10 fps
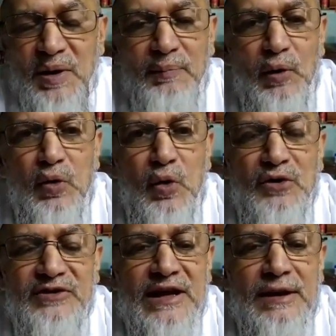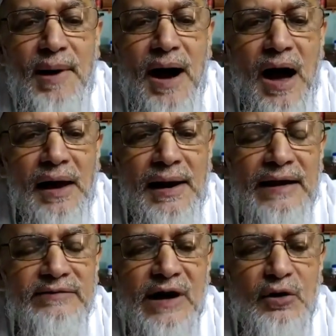people who goes Iman
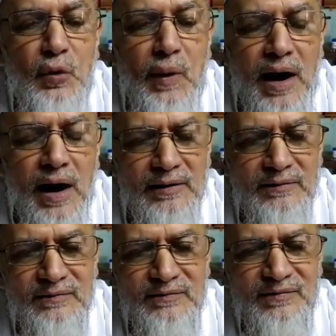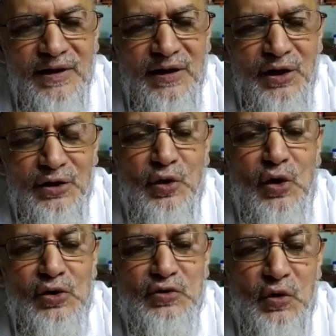and Taqwa,
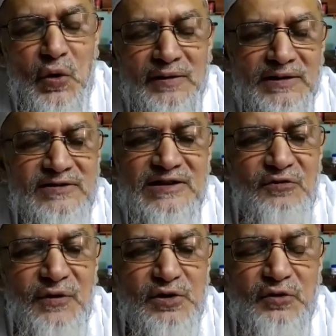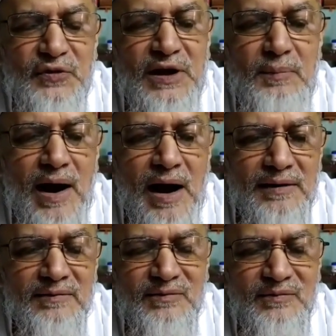those who got the sifat of
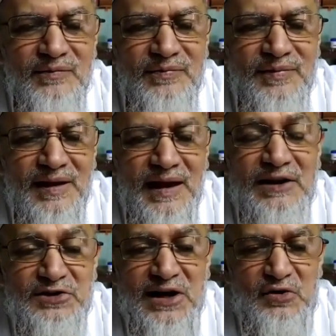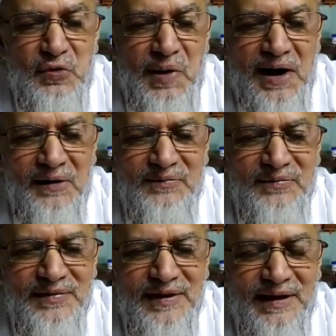Iman and Taqwa,
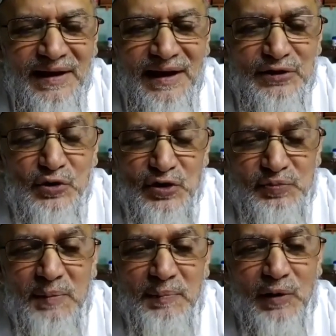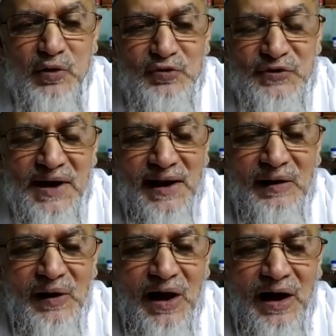those people who fear
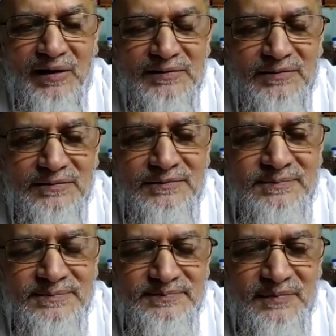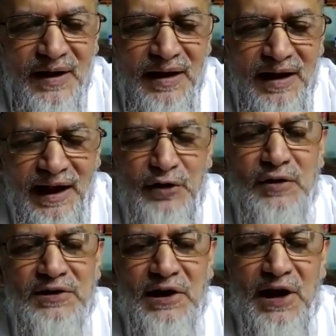Allah and
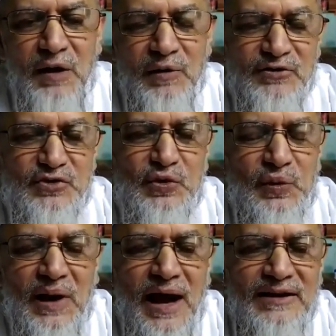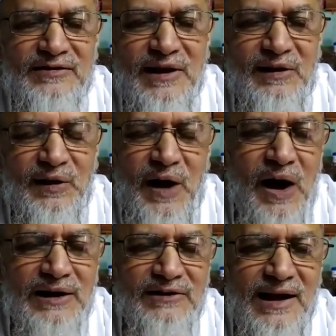got the love of Rasulullah
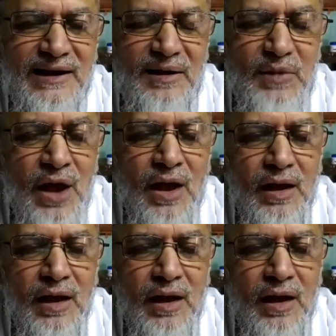sallallahu alayhi wasallam,